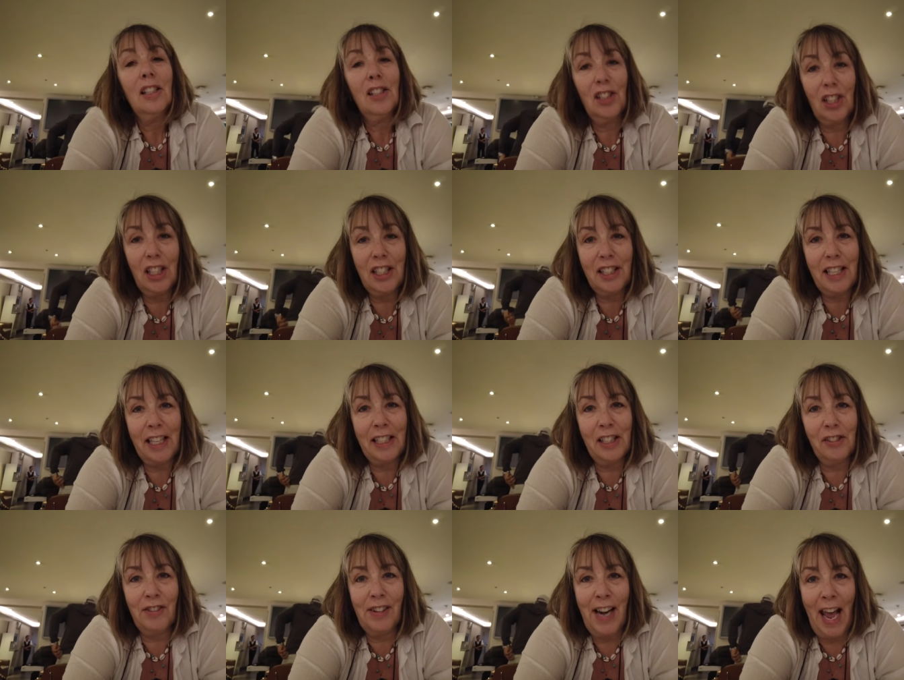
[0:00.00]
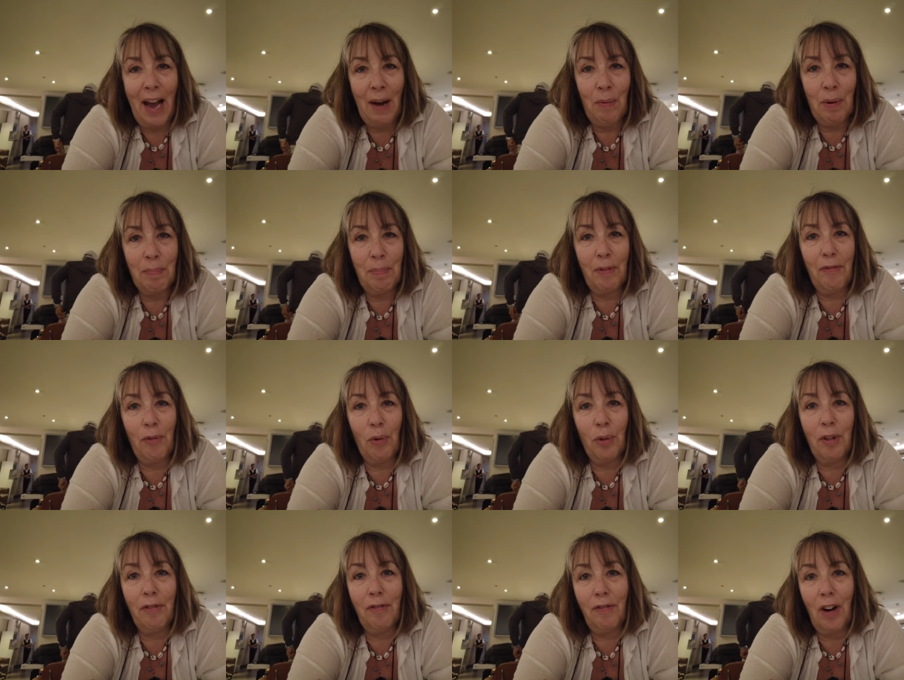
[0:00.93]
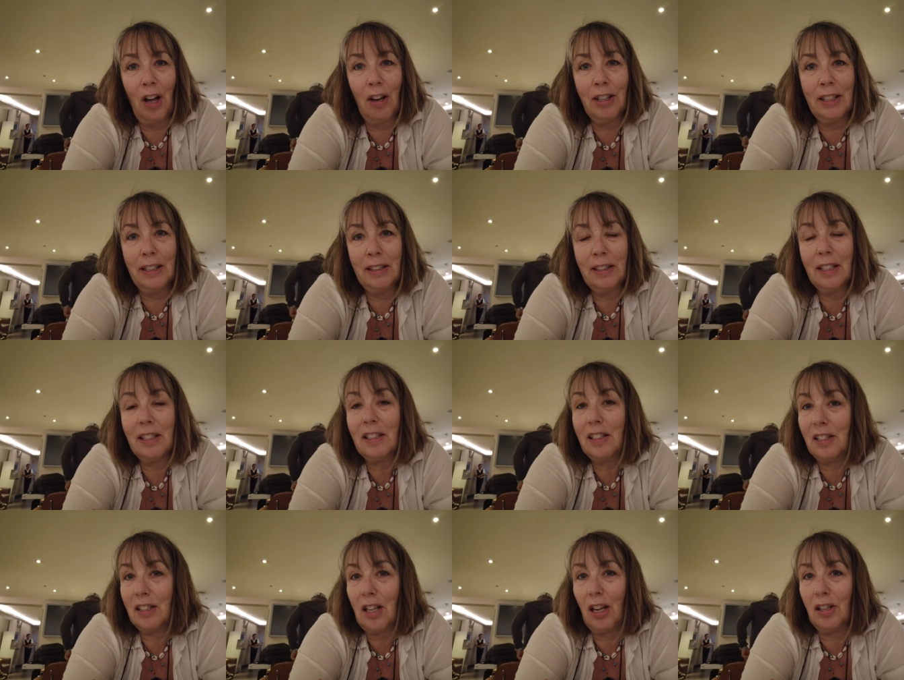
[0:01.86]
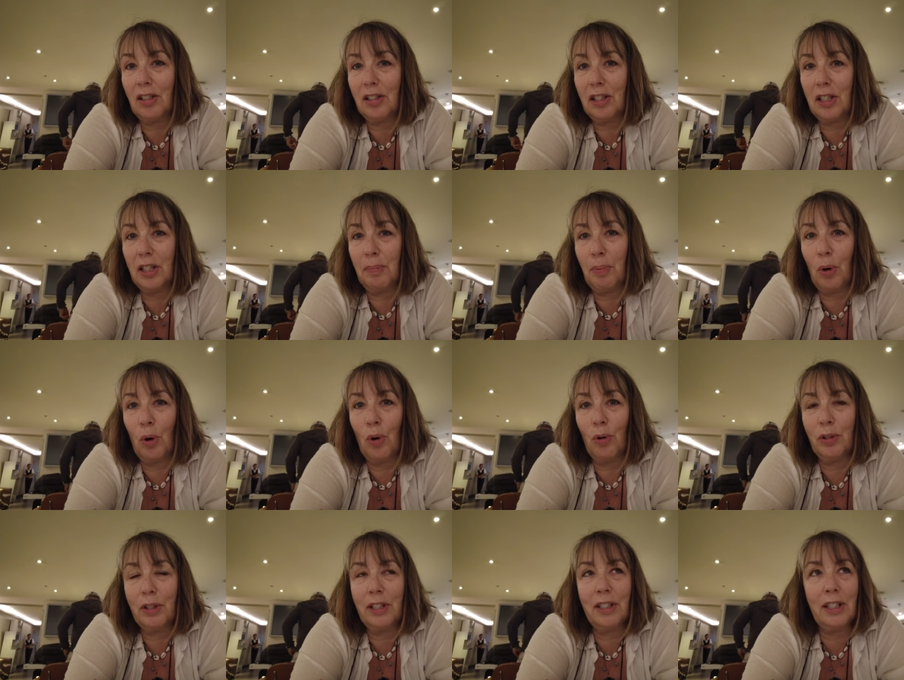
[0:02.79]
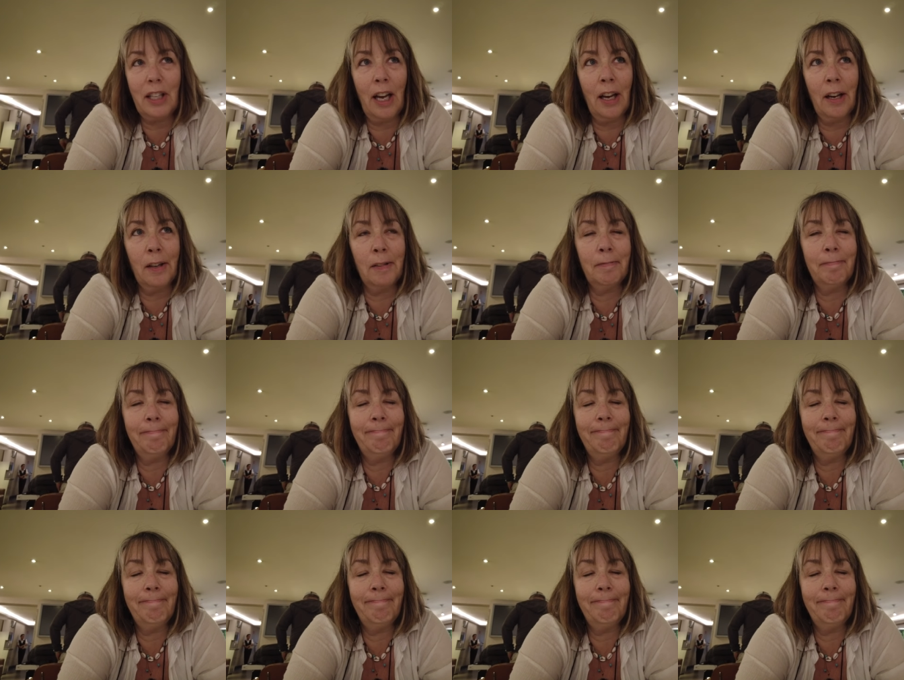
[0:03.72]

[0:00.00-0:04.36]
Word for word: just under an hour before the flight starts to board, so